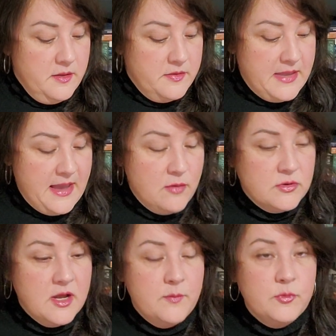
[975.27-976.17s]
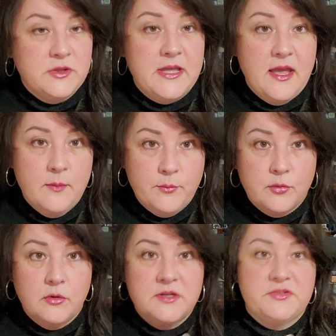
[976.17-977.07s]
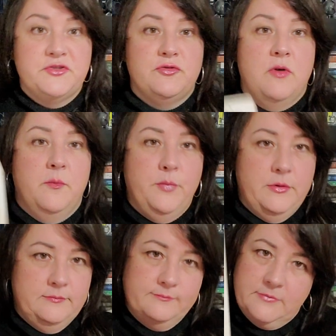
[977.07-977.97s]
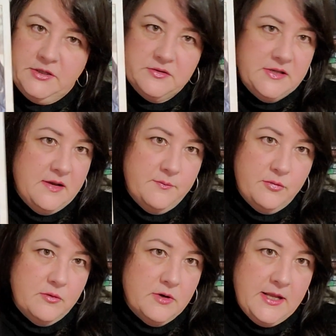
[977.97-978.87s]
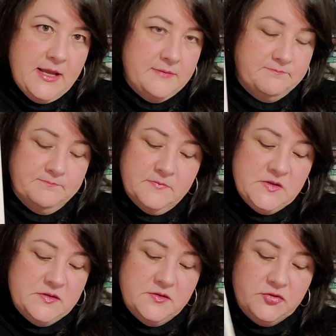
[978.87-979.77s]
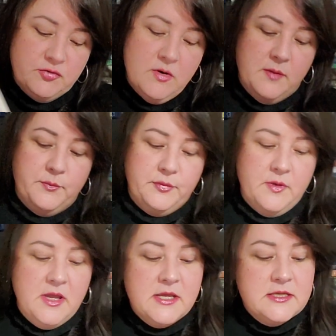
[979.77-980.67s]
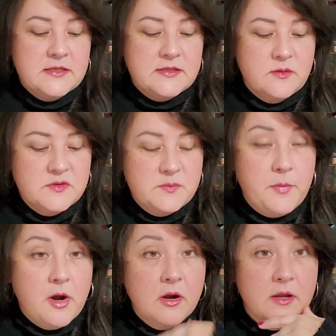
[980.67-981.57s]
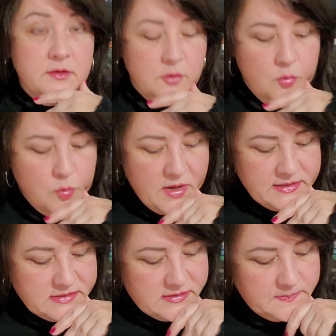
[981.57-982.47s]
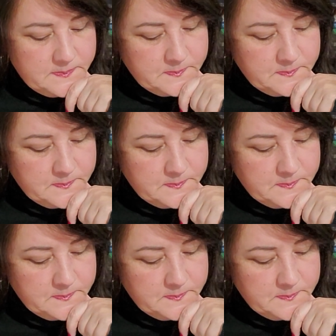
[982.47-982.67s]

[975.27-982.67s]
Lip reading: The outcome with the Emperor is Trump. Here's the Emperor again. This is Trump. So is Barr going to quit?